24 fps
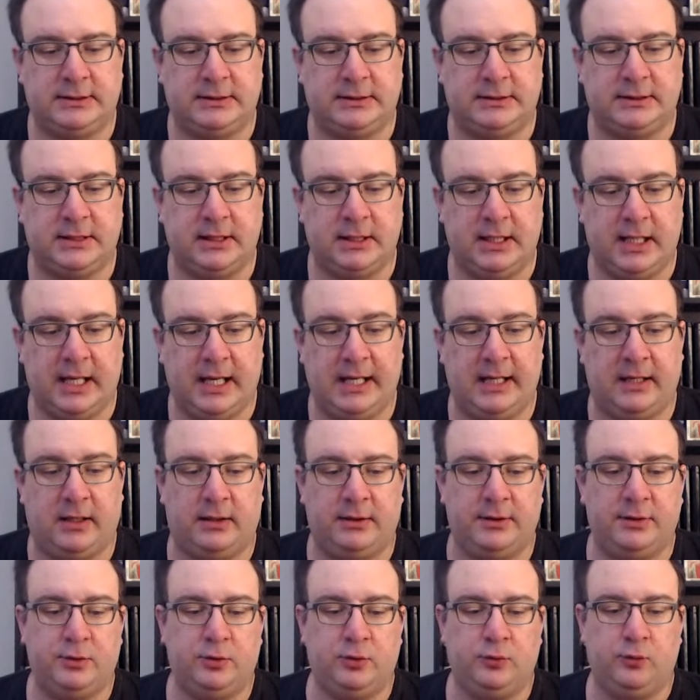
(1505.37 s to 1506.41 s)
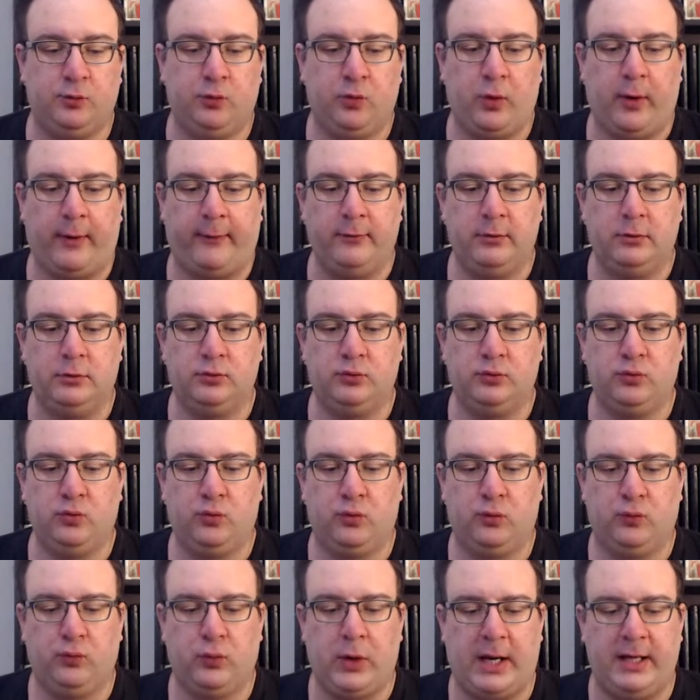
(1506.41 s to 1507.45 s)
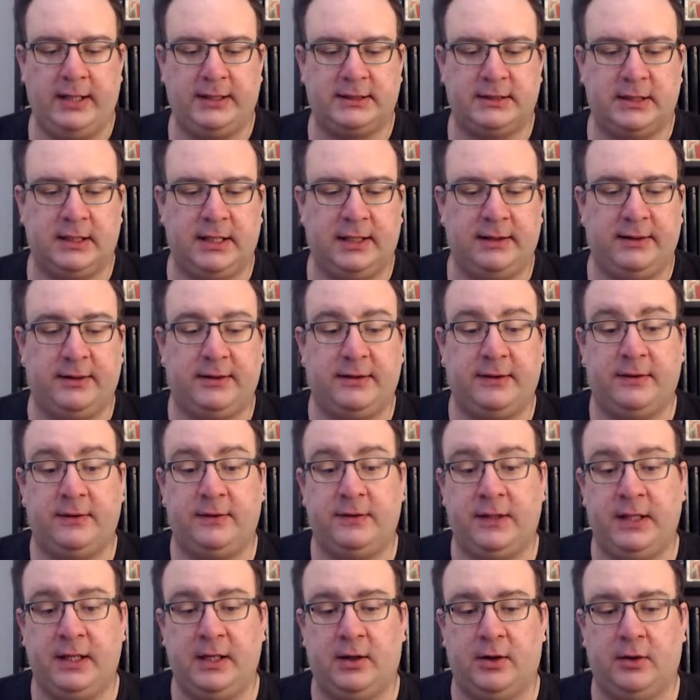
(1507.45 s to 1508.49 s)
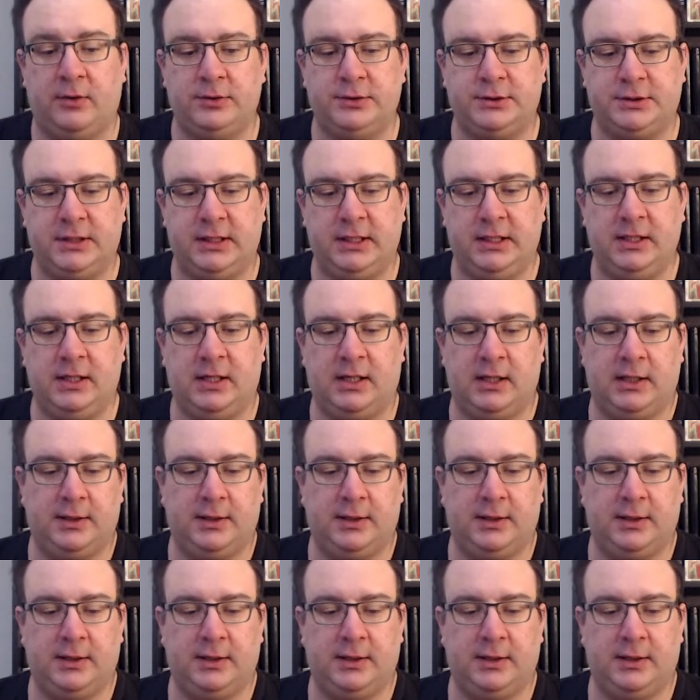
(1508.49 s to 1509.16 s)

today on Reason and Theology,